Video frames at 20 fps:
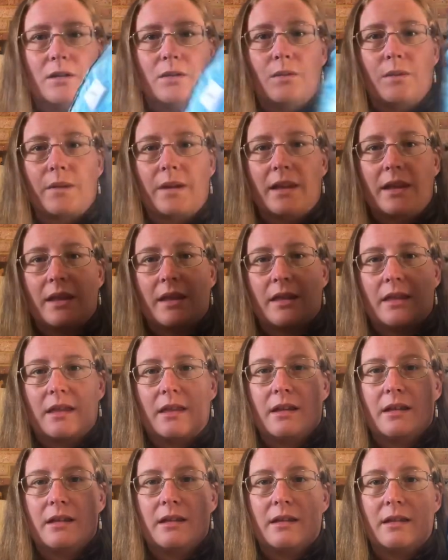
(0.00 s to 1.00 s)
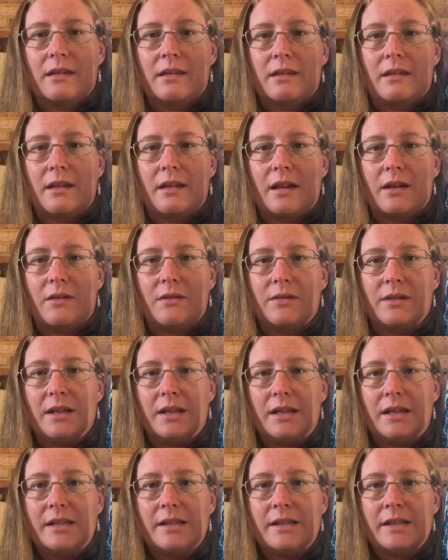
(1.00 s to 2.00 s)
with that on the
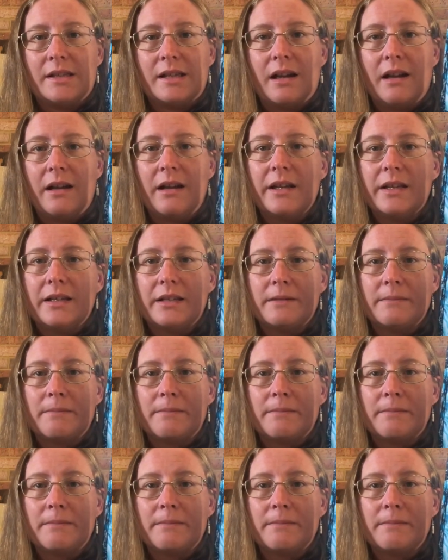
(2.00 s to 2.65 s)
inside.